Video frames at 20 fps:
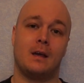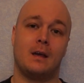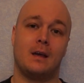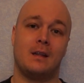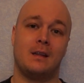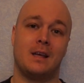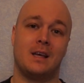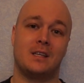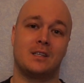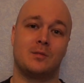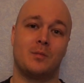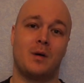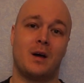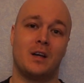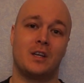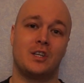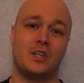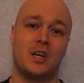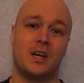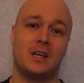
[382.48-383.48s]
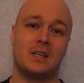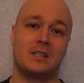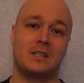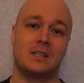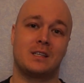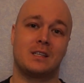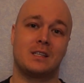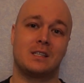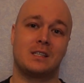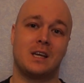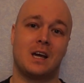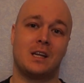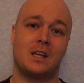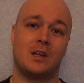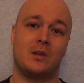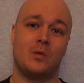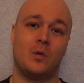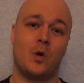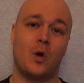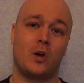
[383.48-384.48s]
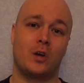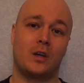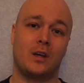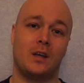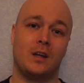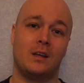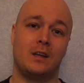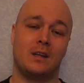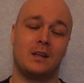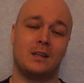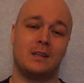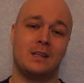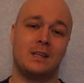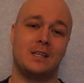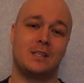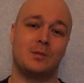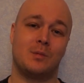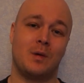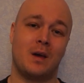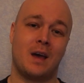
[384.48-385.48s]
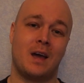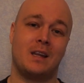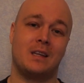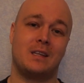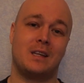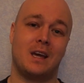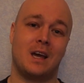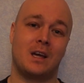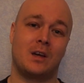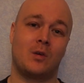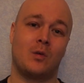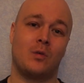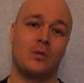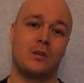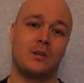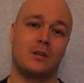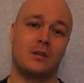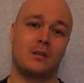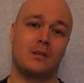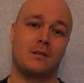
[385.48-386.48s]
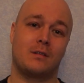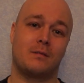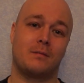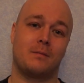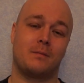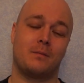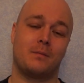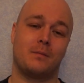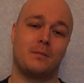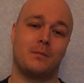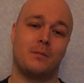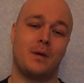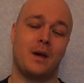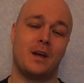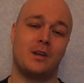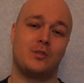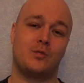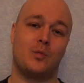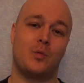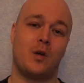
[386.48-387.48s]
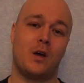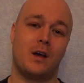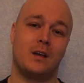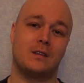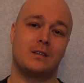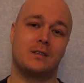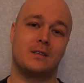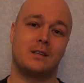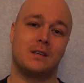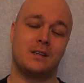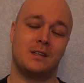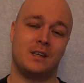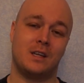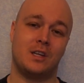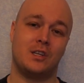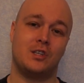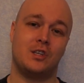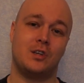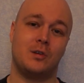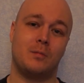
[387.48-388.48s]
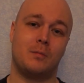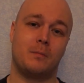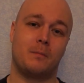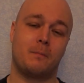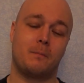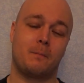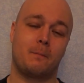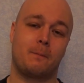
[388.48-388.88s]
And as my chest started working, this meant I could bench press in a gym.